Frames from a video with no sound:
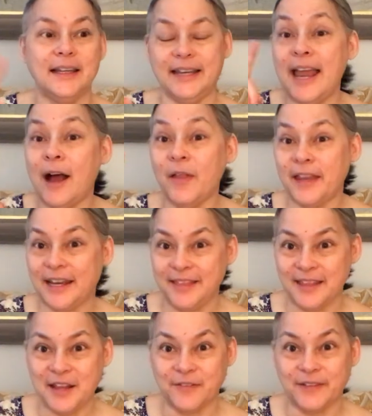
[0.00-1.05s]
that I
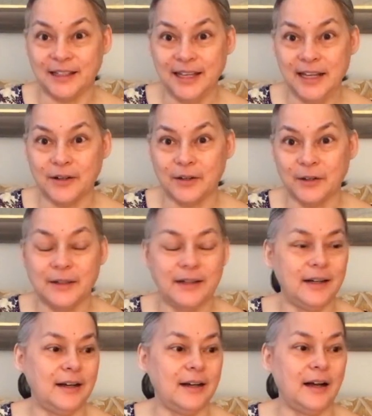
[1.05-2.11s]
think of it later,
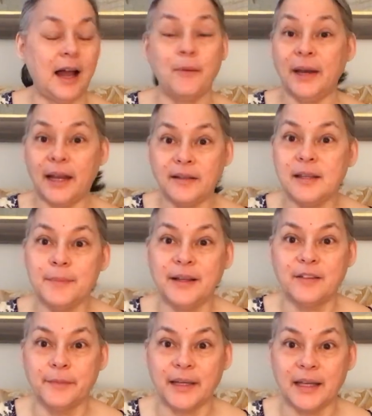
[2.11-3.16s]
I realize he
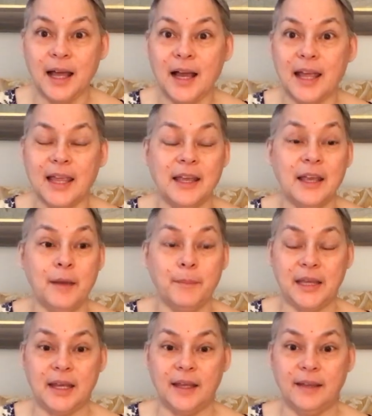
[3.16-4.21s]
must have been lying,
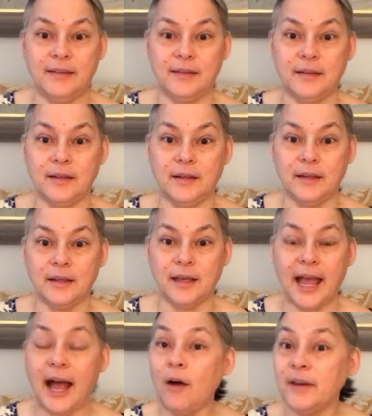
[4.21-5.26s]
because
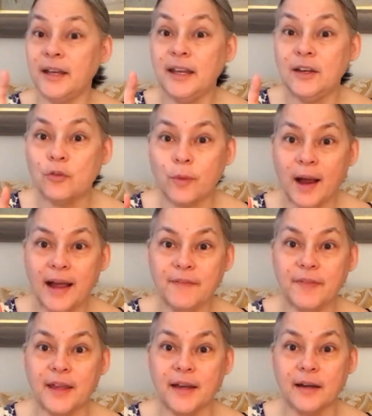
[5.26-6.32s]
how did he
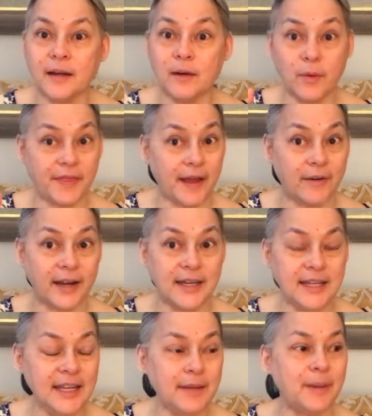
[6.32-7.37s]
drive there without
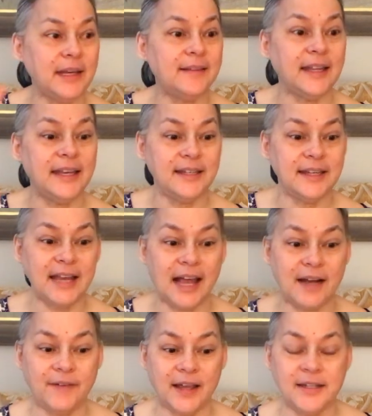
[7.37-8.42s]
ID? But he said he didn't
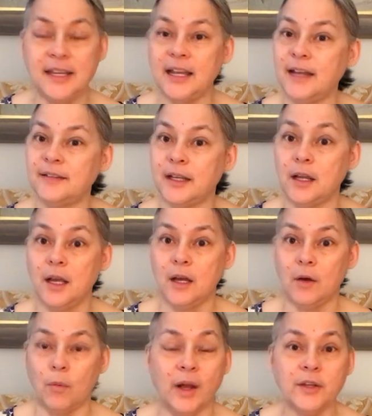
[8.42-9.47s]
have ID. And I said,
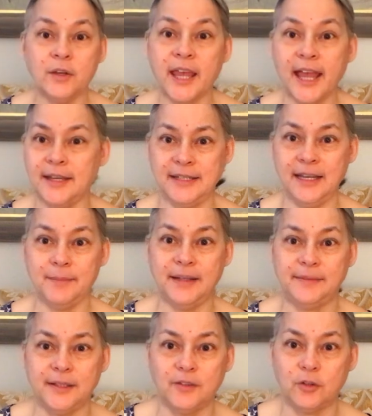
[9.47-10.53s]
well, you can't date my
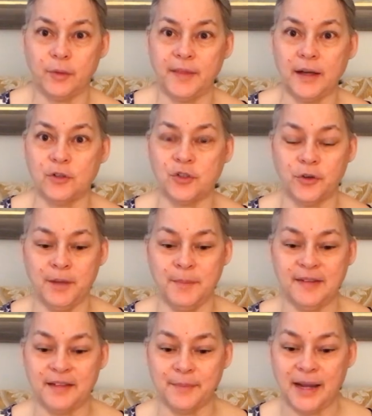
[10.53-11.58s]
sister without showing
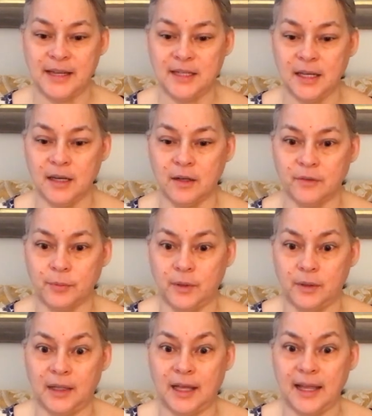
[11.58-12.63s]
me some ID. And he goes,
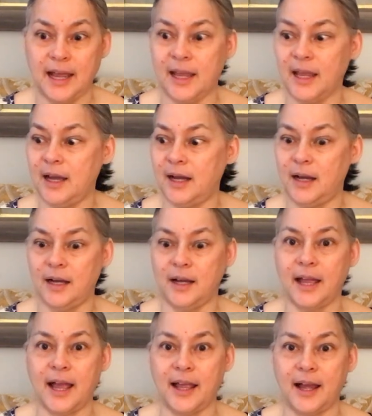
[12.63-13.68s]
well,
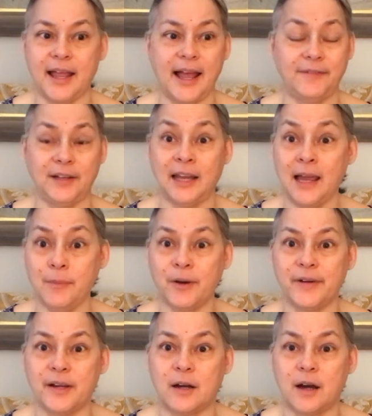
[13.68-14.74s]
I have a
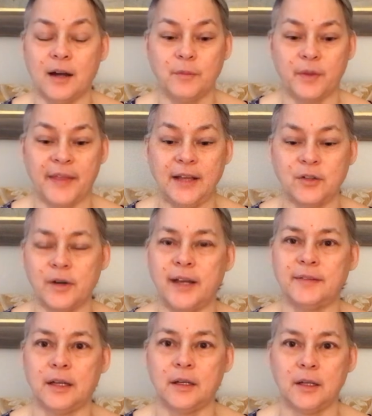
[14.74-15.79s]
library card. Well, that done. I
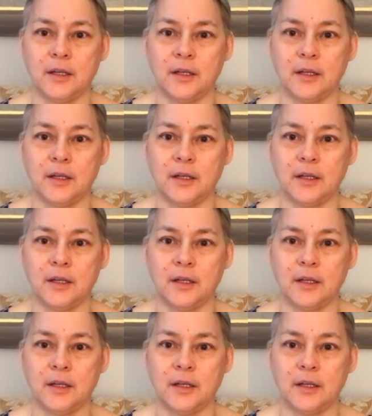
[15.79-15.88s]
said,